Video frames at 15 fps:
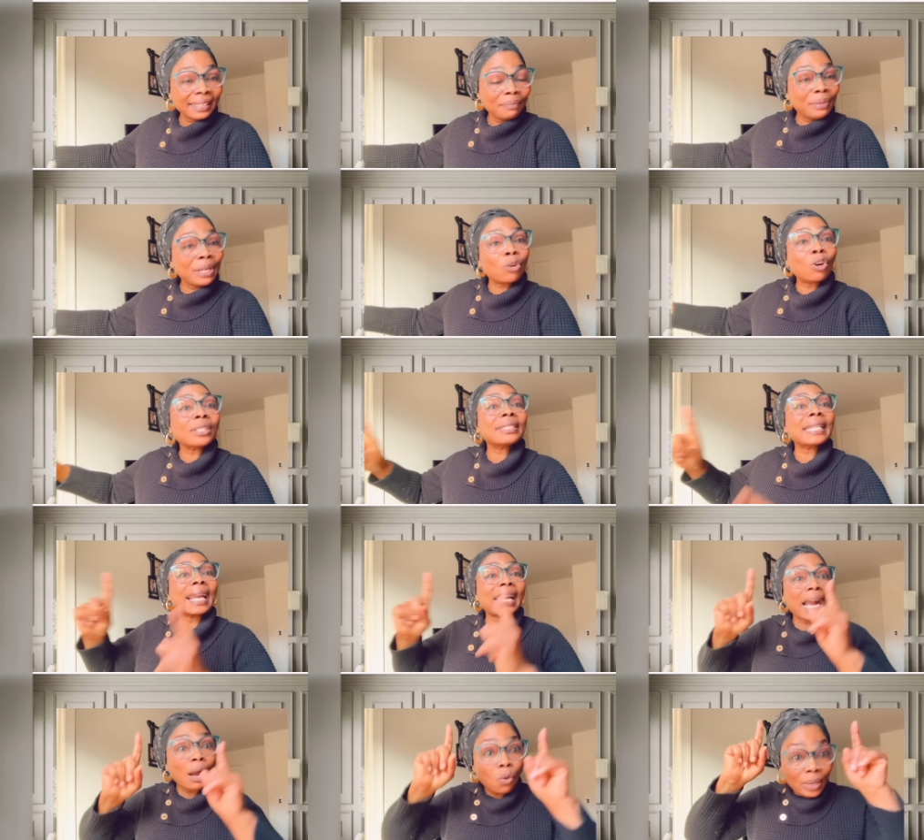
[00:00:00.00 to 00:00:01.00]
Because
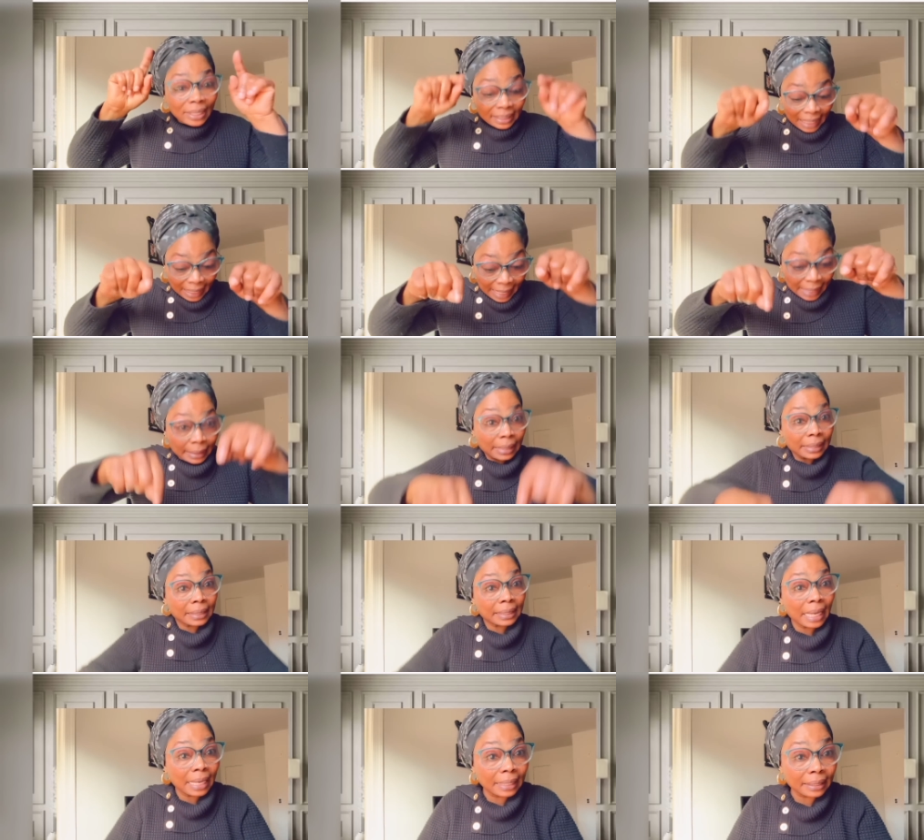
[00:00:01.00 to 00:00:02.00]
like I always say, and I still
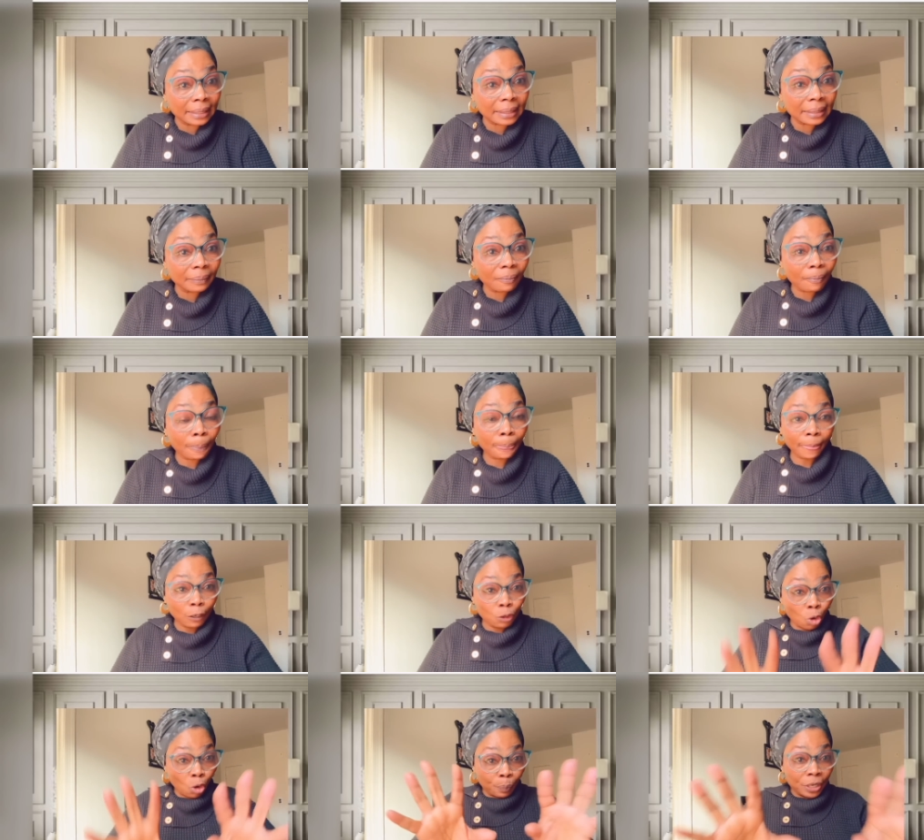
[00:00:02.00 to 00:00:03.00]
say it,
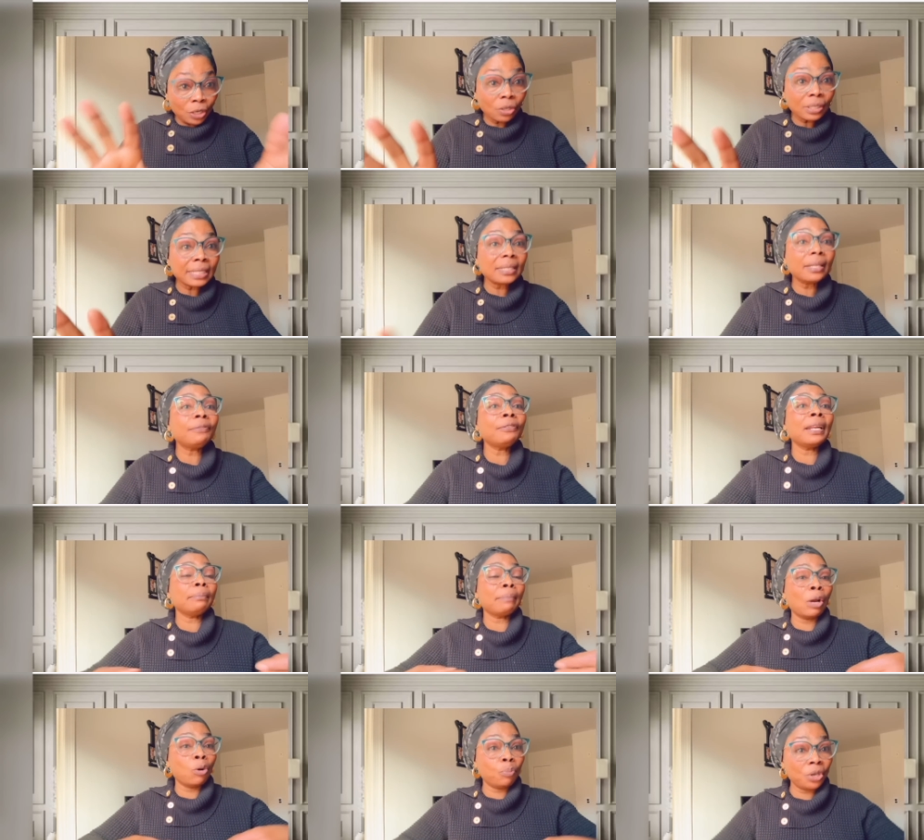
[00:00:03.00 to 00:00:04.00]
your opinion is different,
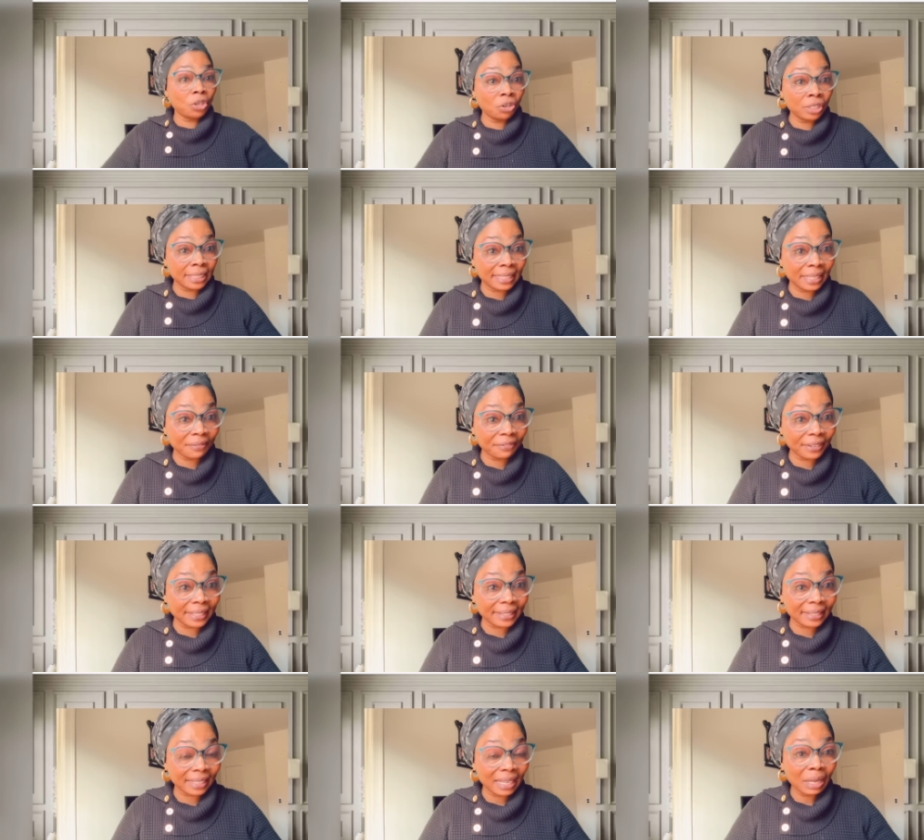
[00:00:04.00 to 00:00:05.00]
my opinion is
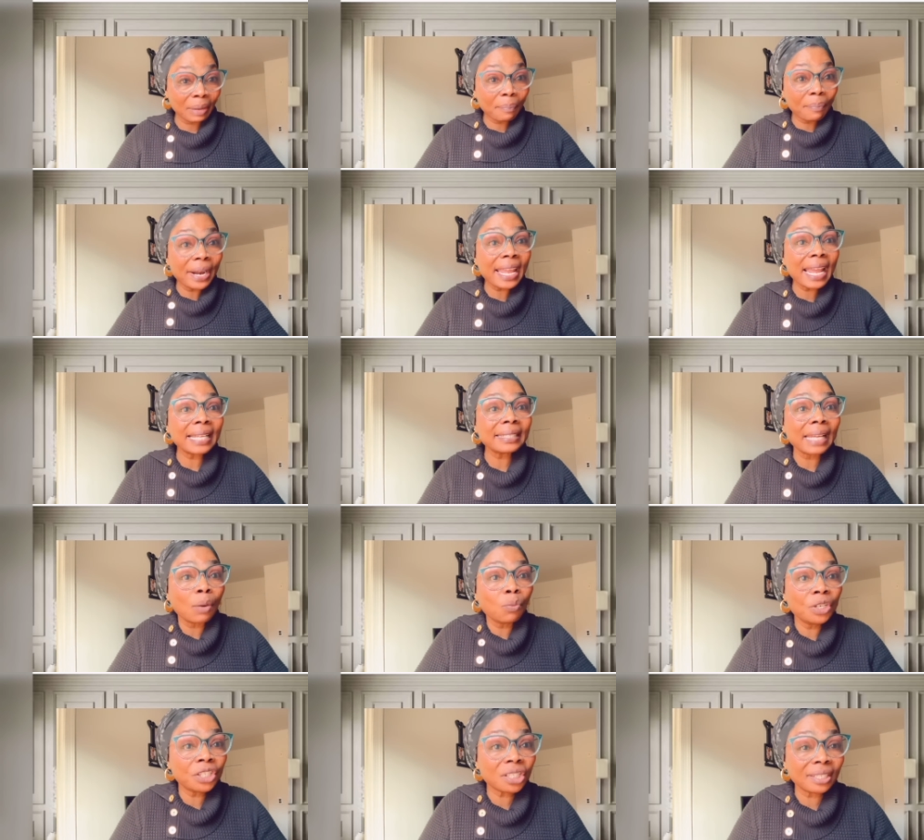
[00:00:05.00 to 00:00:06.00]
different. Prayers are
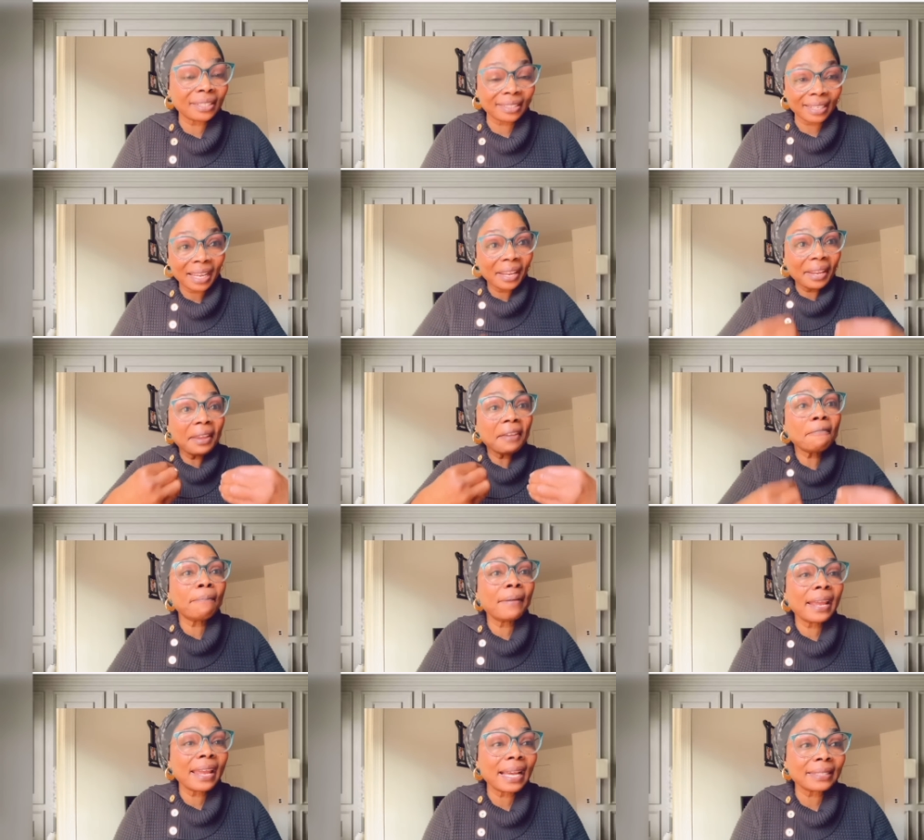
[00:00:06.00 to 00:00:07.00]
wishes. If
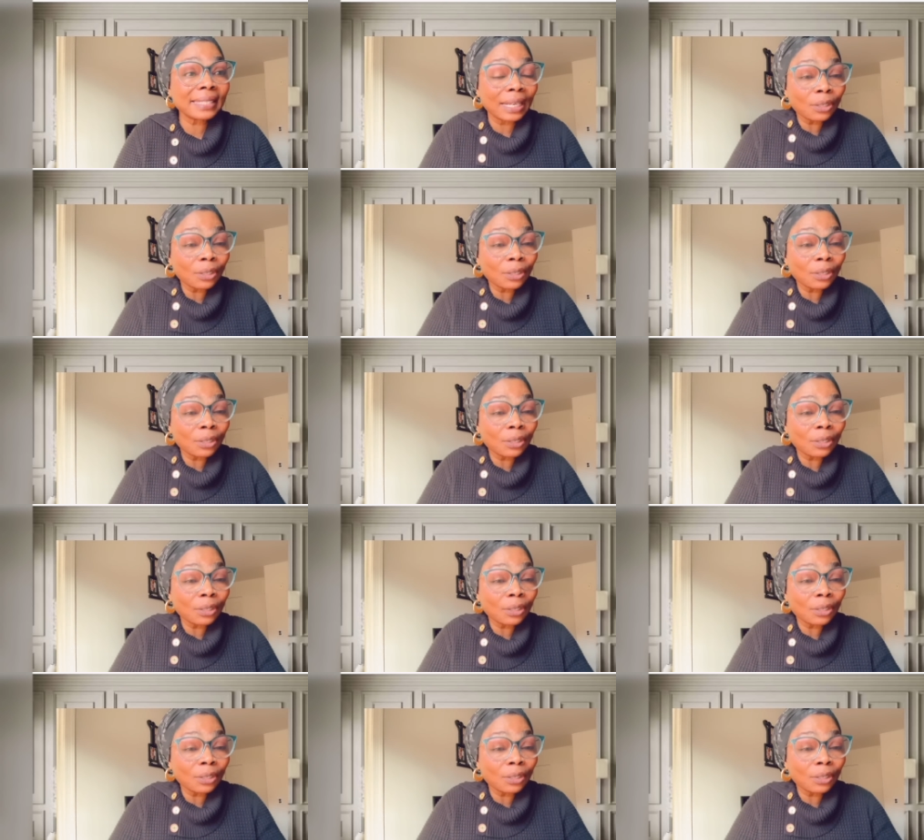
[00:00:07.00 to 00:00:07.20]
prayers are